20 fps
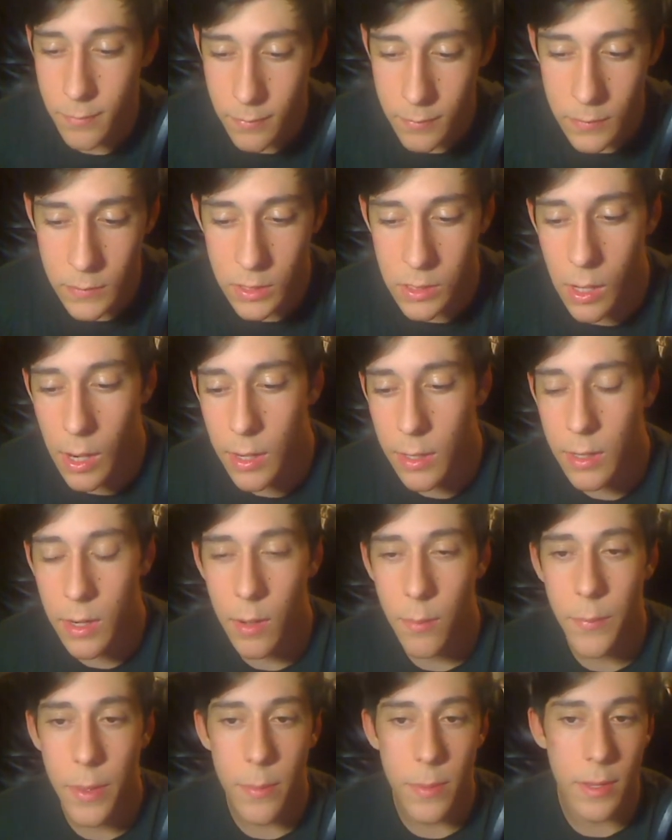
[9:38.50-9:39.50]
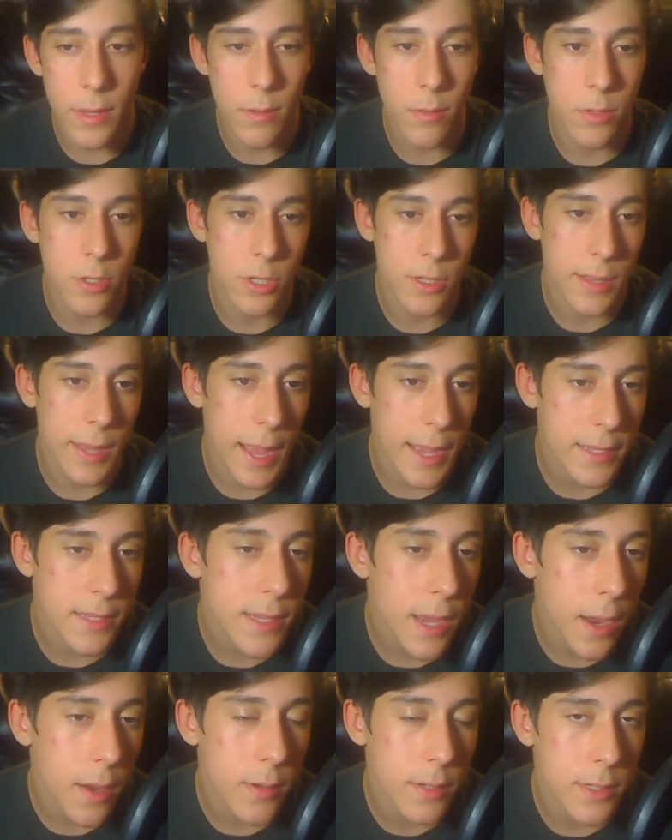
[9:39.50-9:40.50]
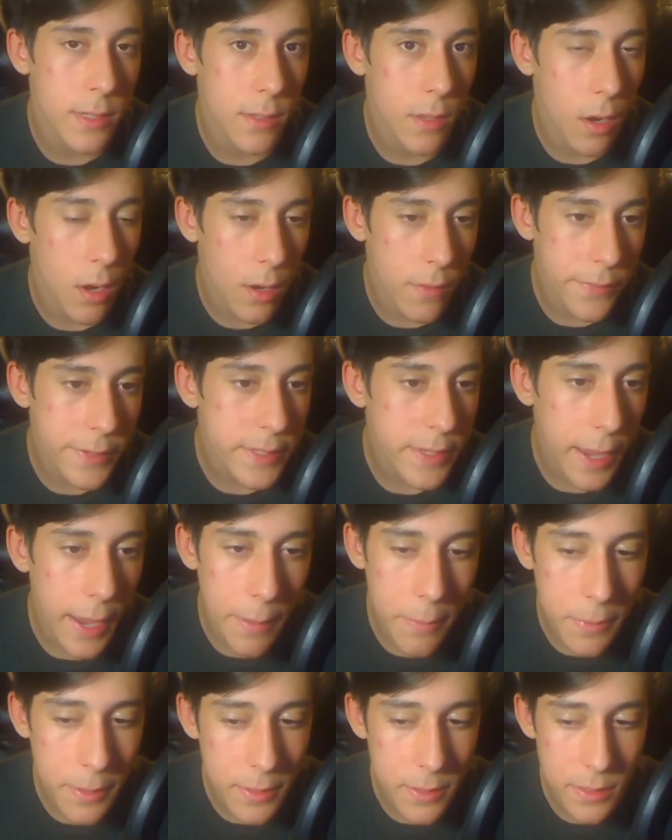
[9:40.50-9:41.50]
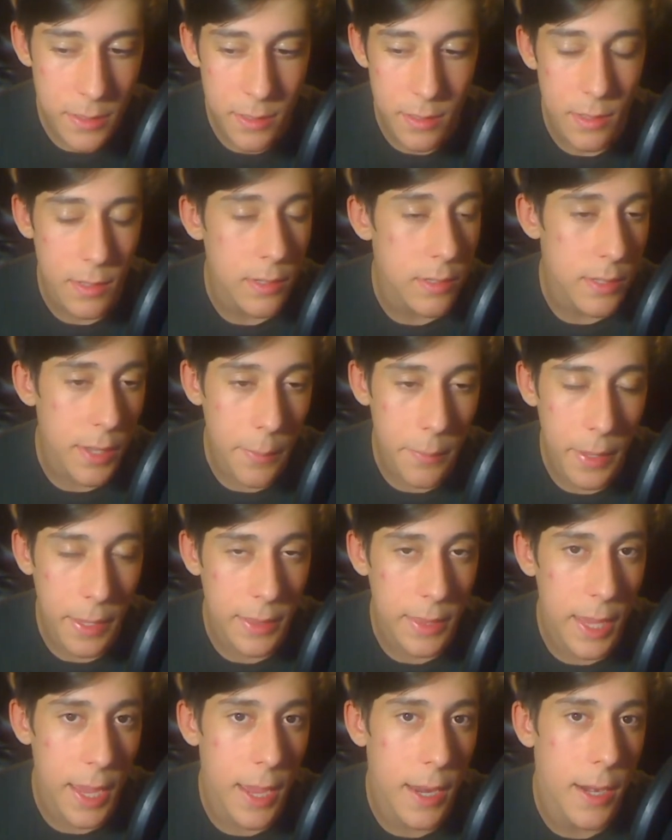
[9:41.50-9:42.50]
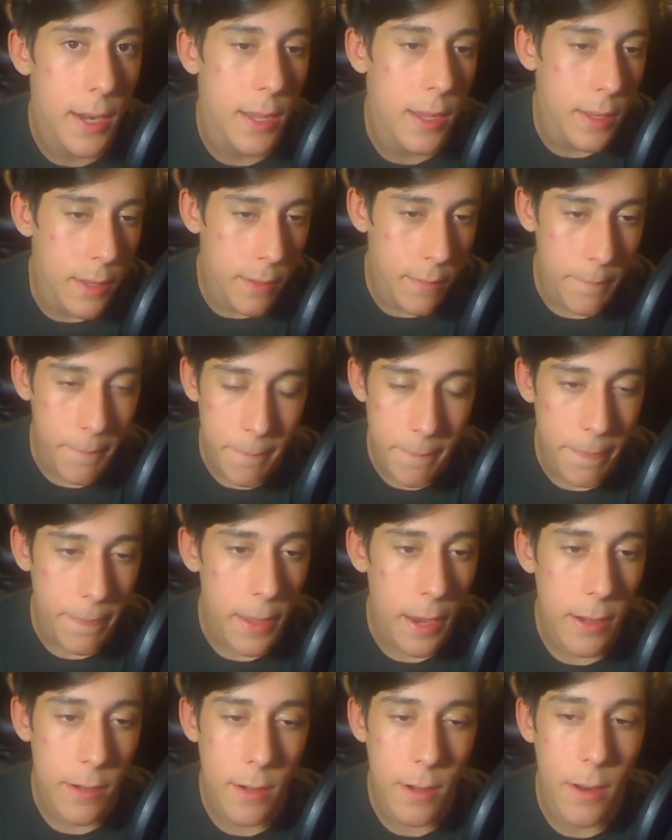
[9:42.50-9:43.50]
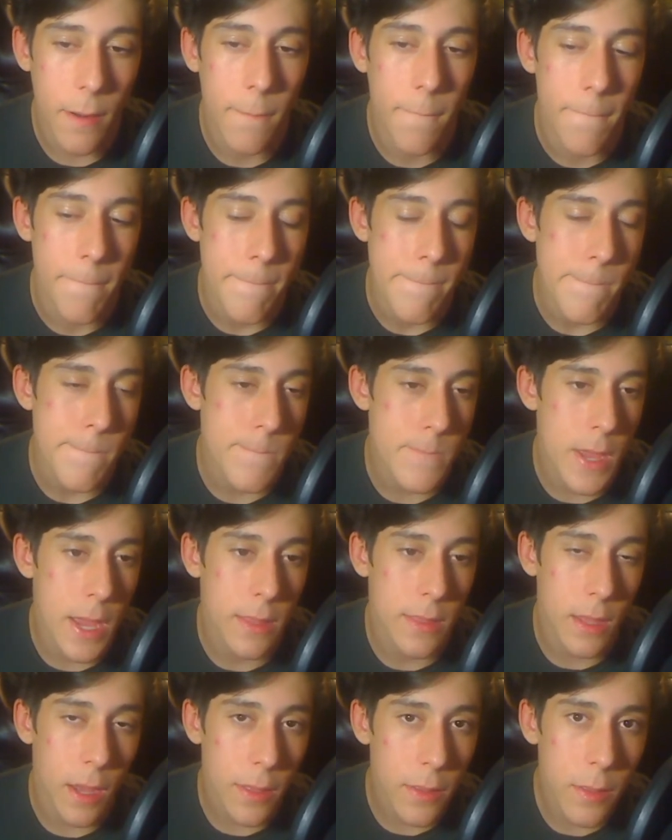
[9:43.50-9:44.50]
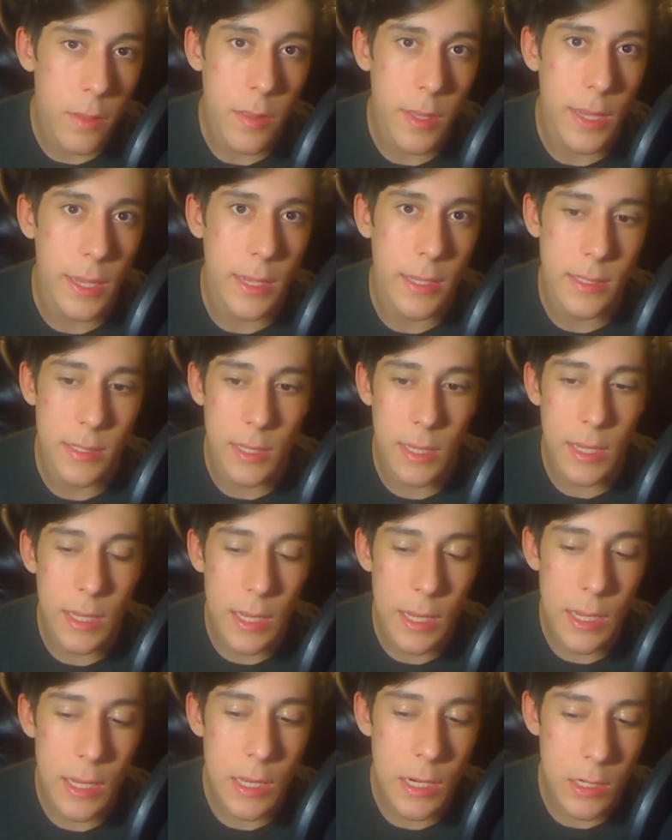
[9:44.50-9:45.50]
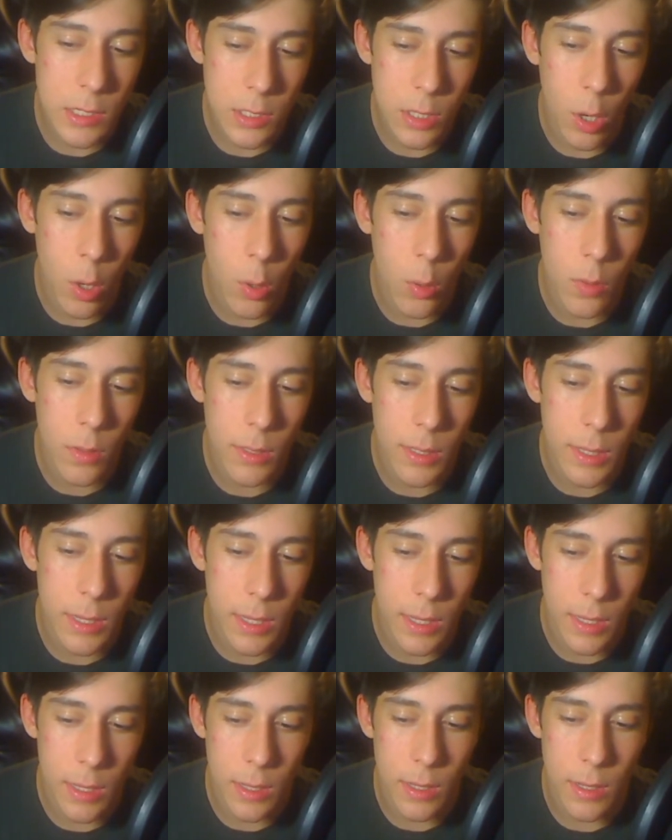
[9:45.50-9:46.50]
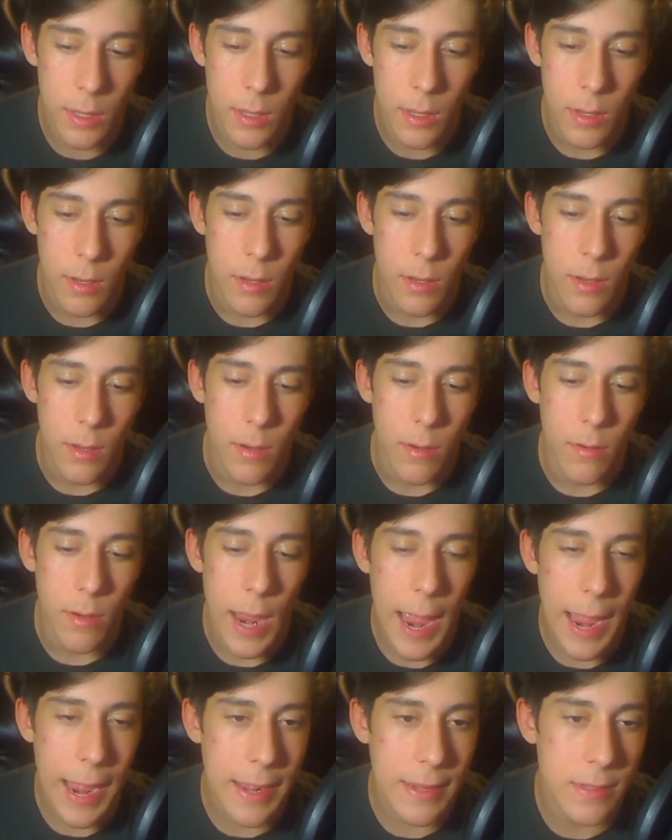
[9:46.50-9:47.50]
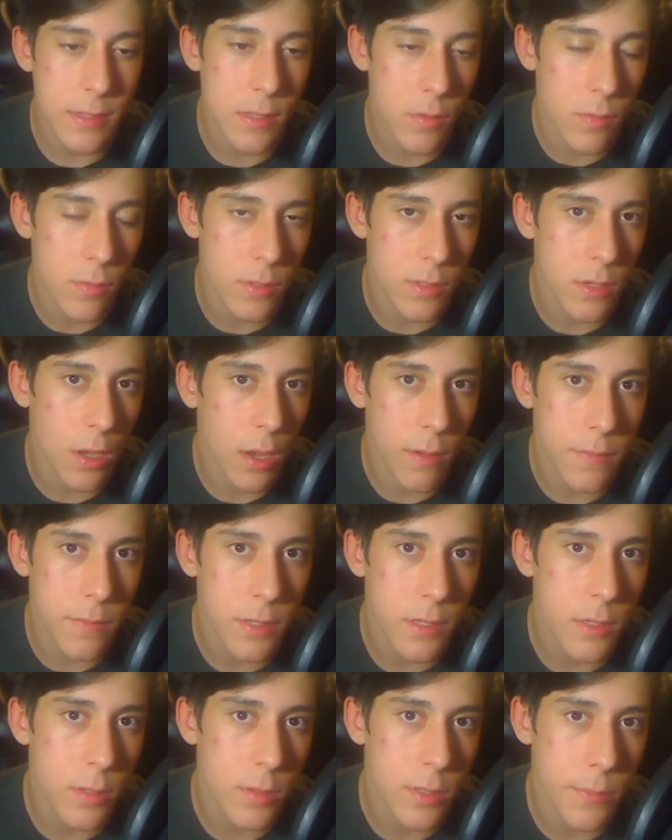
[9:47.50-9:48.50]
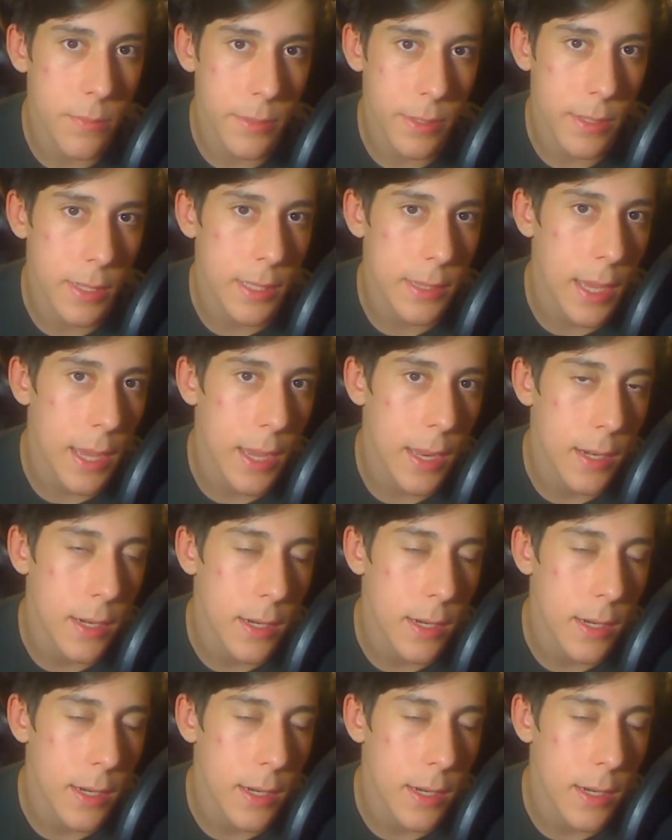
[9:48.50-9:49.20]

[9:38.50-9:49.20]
So I don't know, maybe he would just last out until the harvest happens, something like that. I don't know. And the other thing is, he totally has the resolve to do something like that.